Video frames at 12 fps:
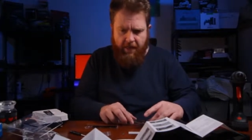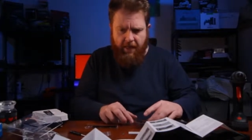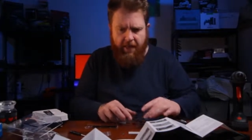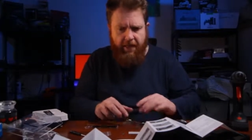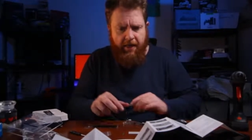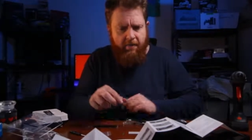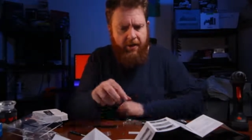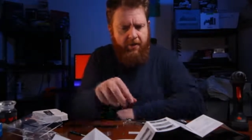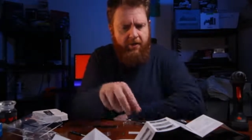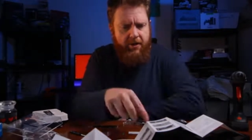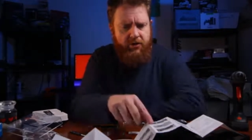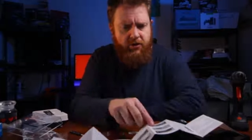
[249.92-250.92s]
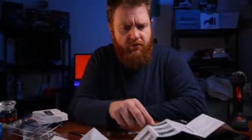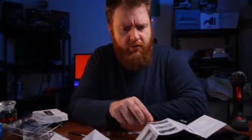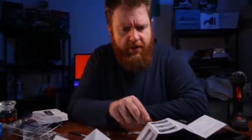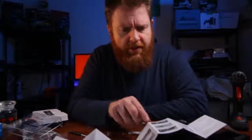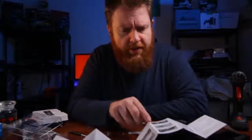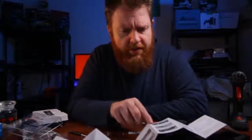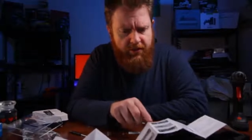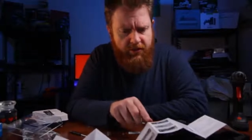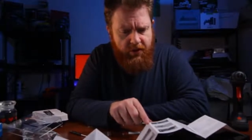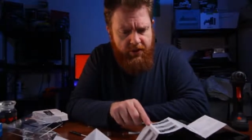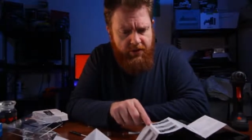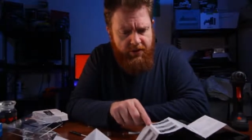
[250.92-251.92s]
Again, maybe I should read the
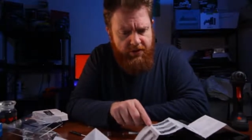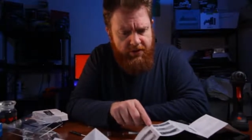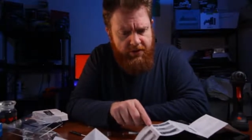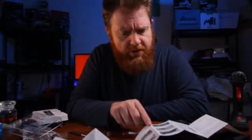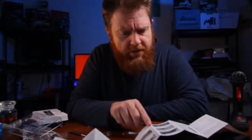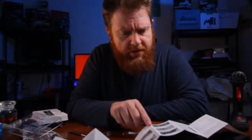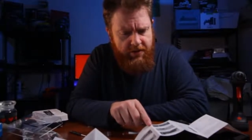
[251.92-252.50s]
instructions.